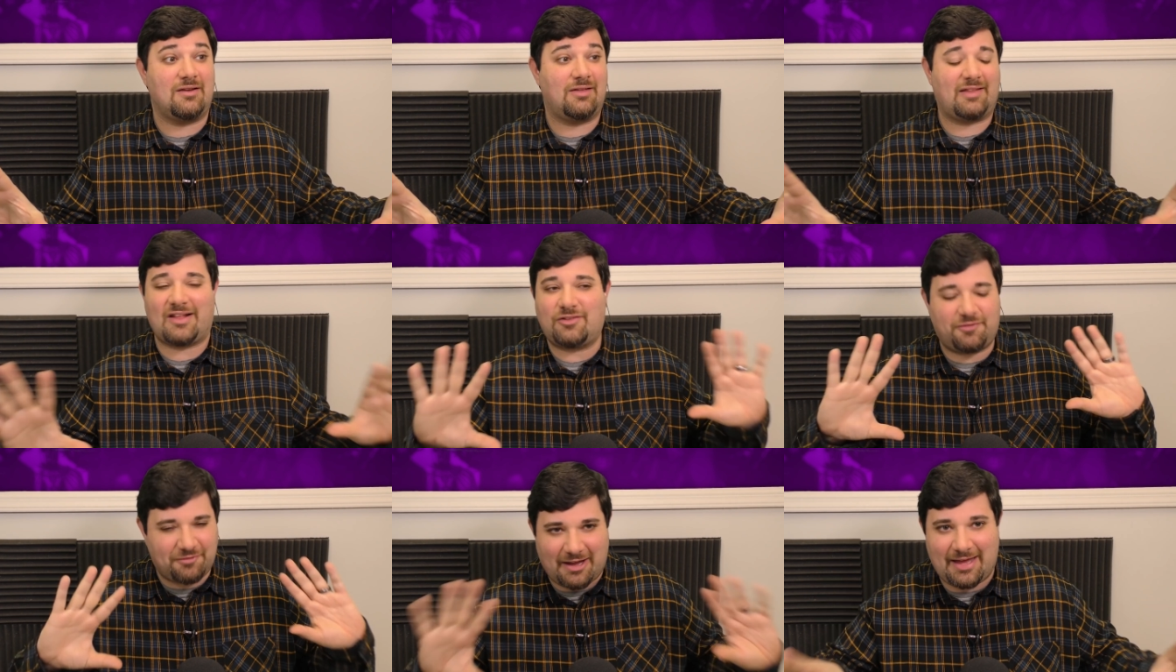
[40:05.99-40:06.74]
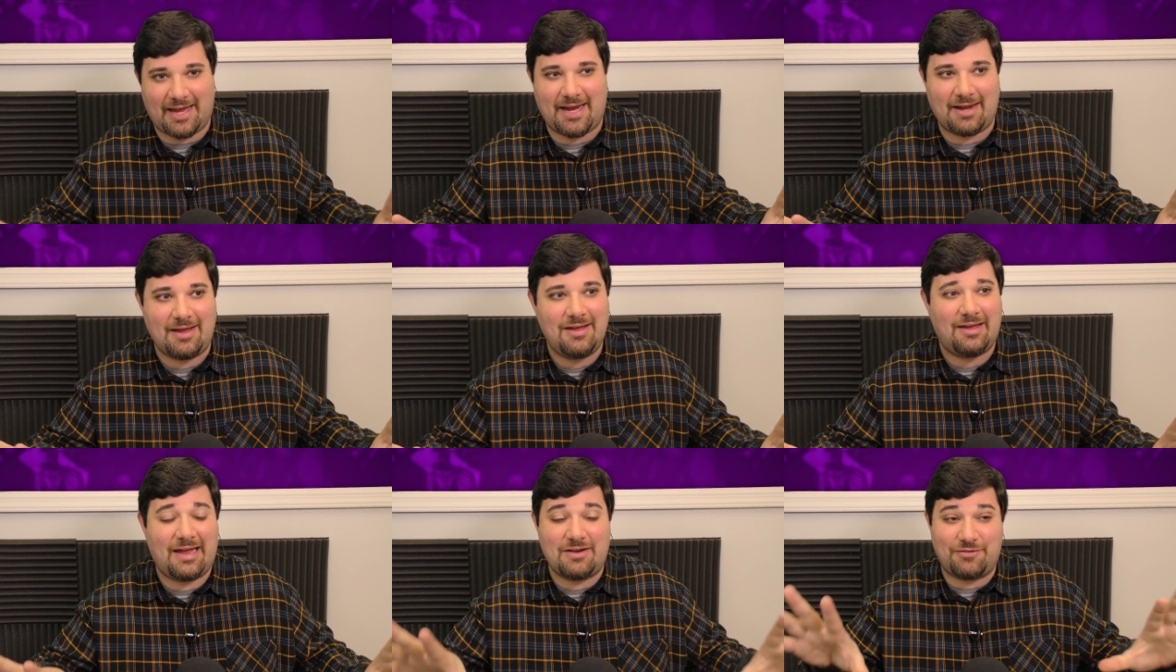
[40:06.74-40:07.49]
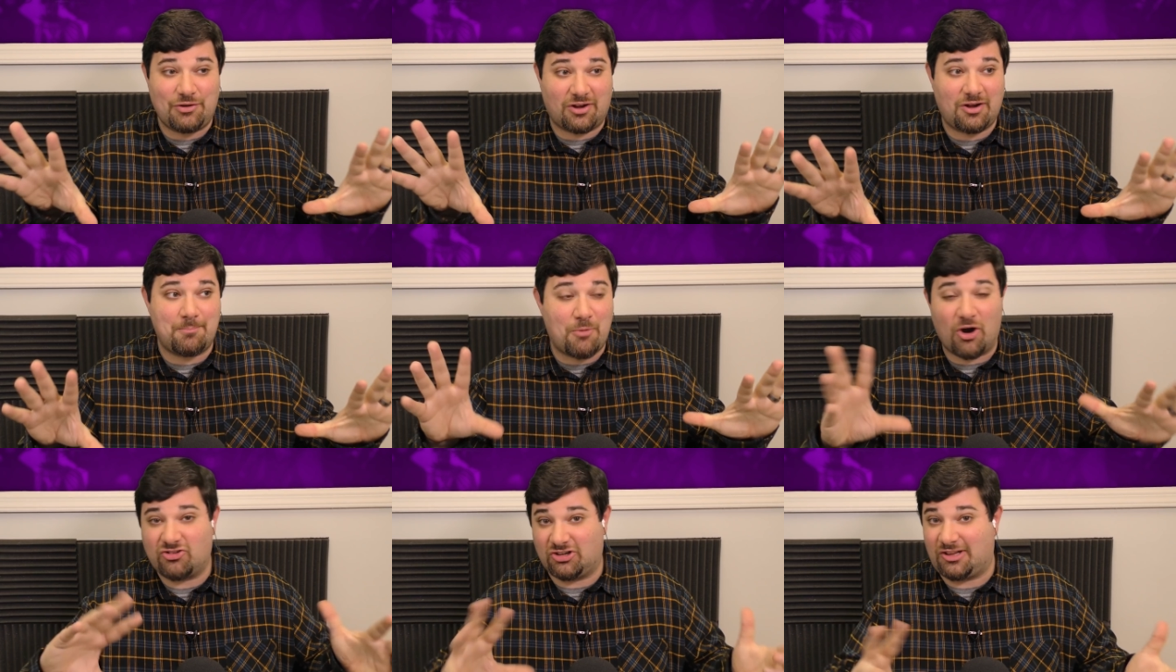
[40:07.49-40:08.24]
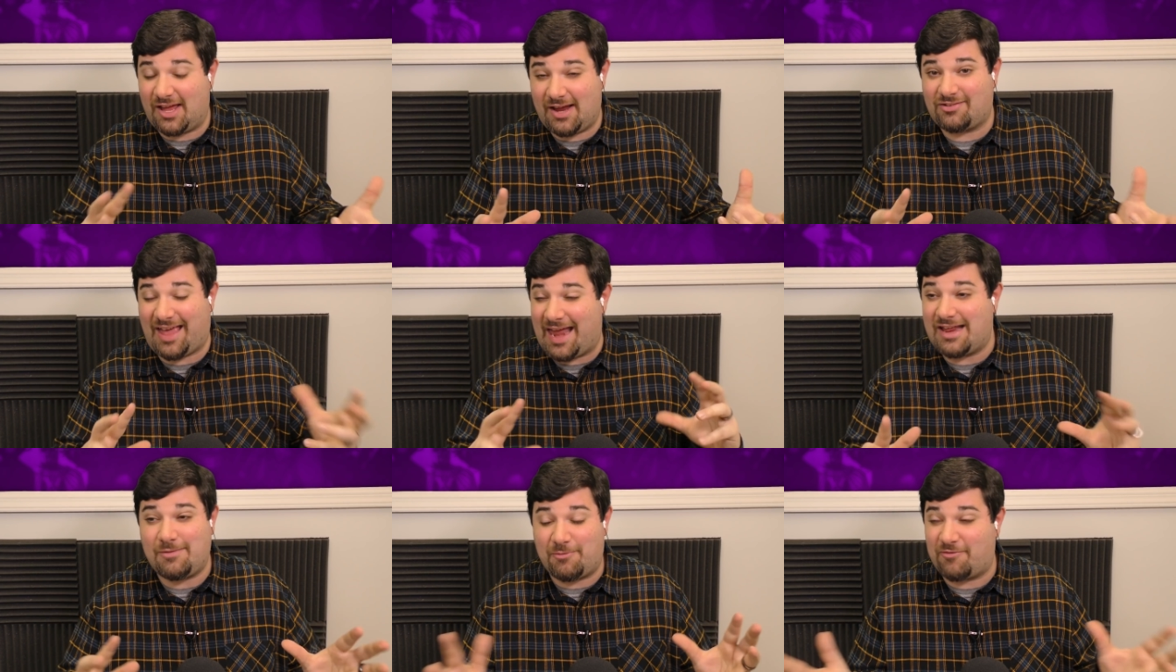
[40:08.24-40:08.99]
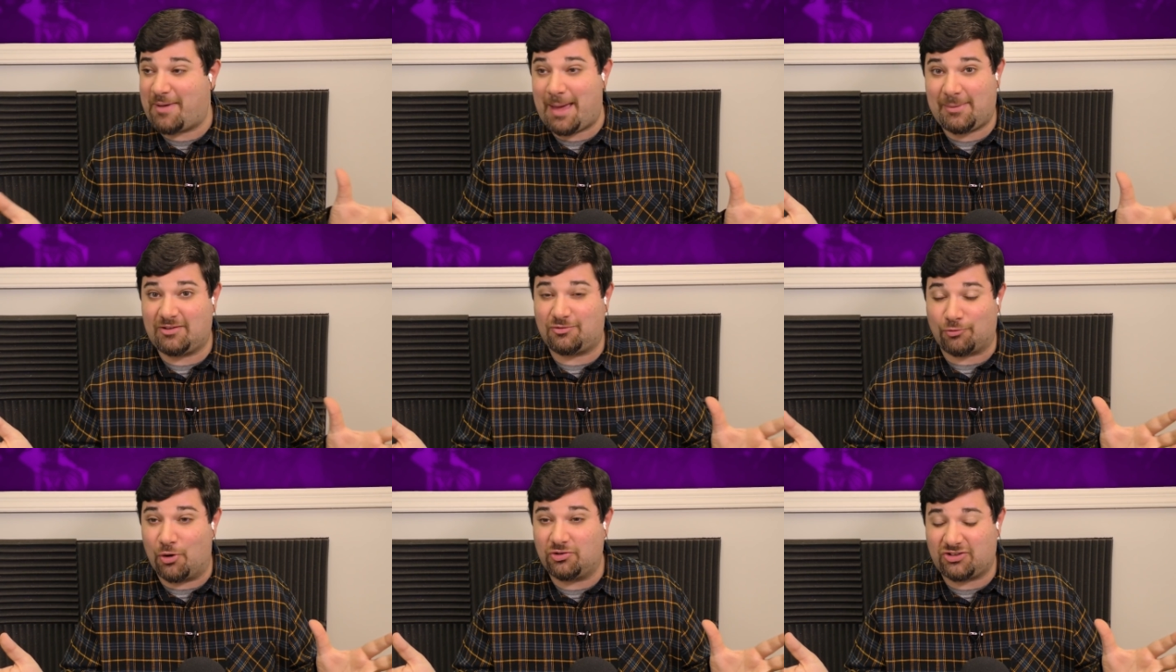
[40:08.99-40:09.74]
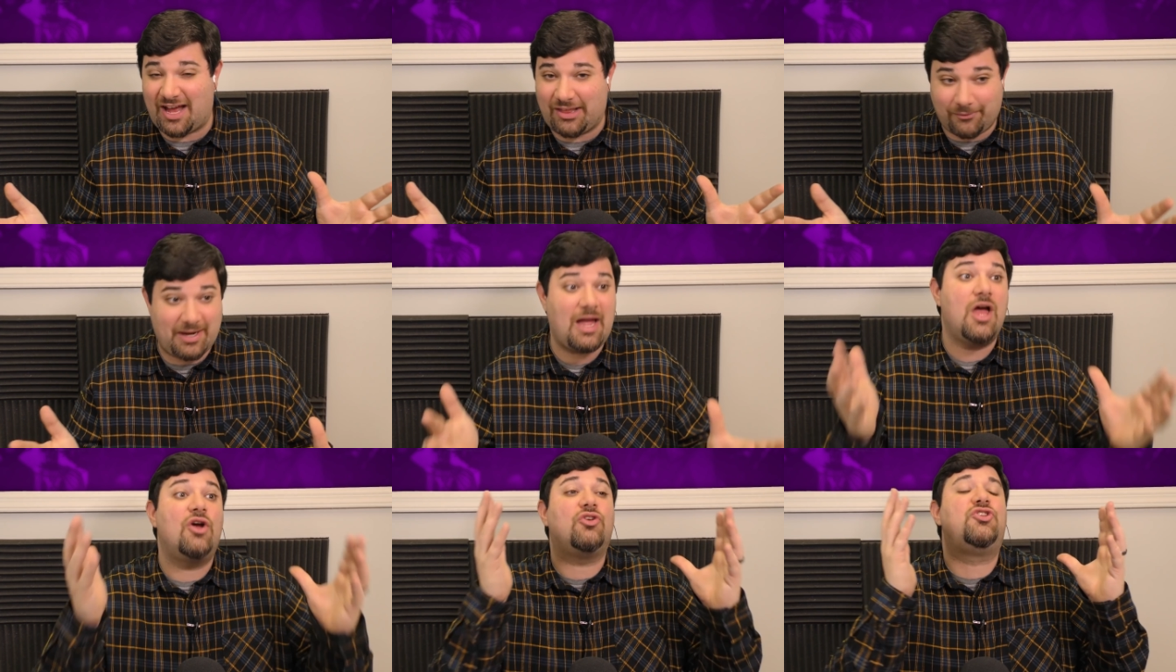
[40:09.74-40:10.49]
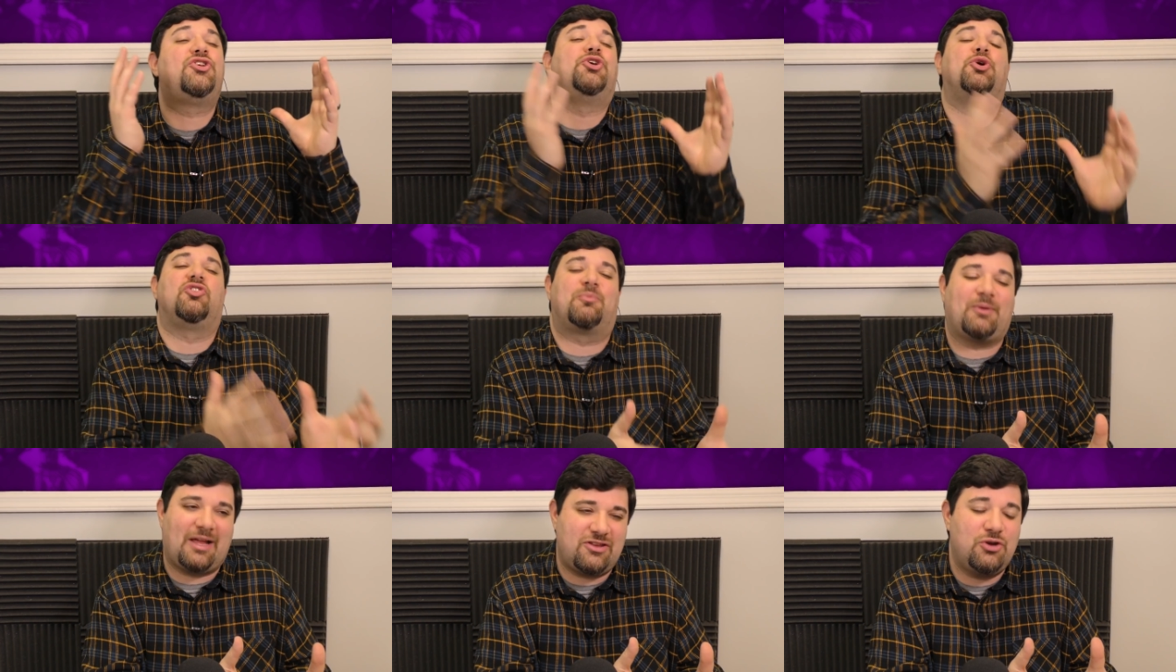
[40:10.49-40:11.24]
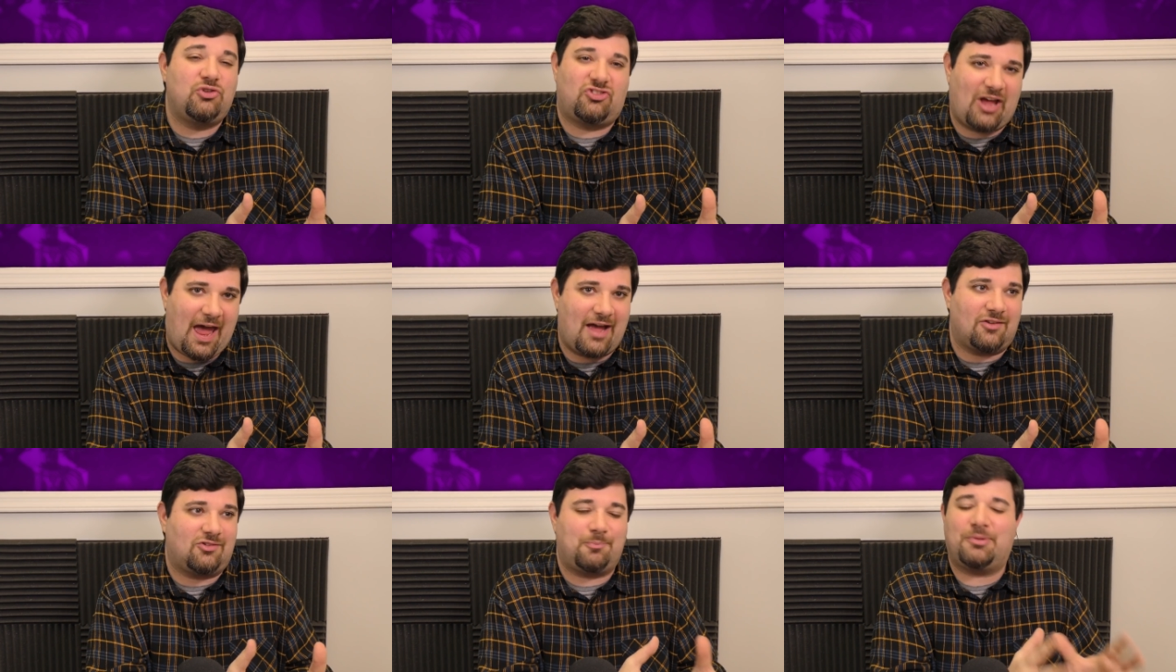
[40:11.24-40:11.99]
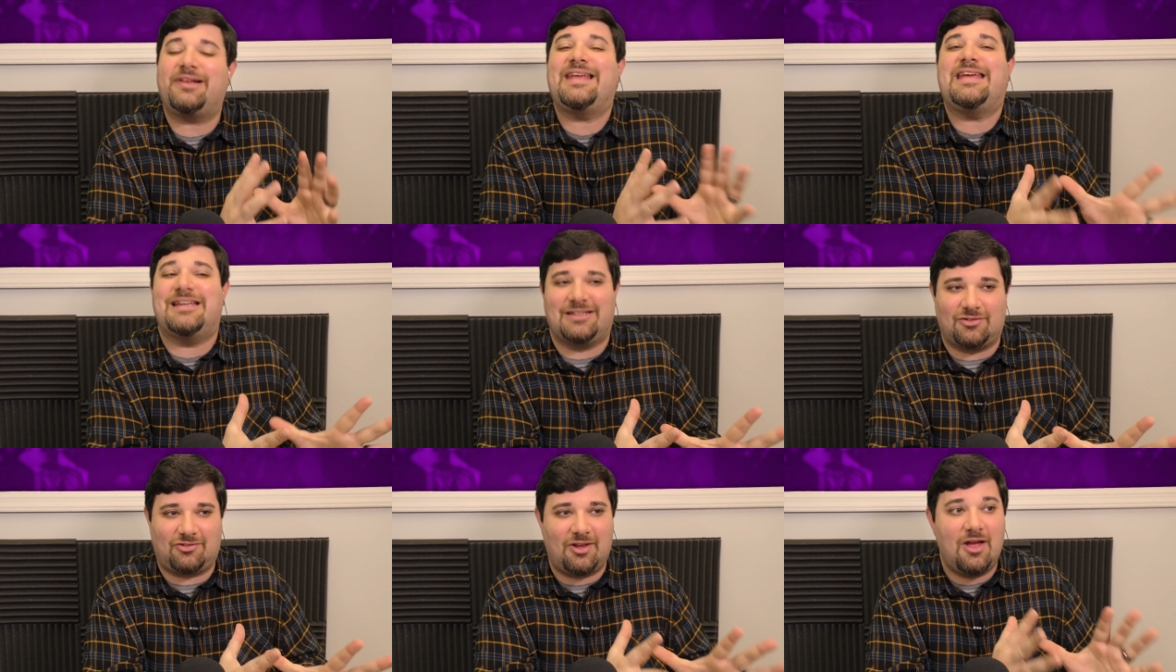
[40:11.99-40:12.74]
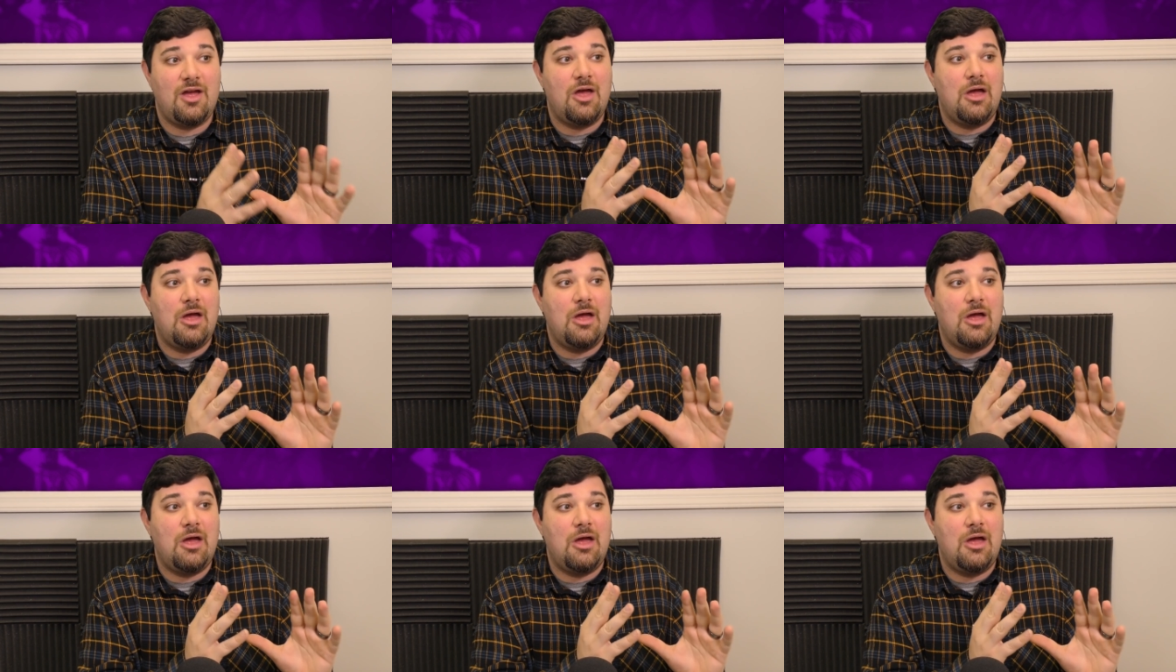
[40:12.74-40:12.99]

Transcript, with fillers: Like, that's fine. Yeah. And if you're going to marginalize any of Batman's rogues gallery, use Zsasz, please. Yeah.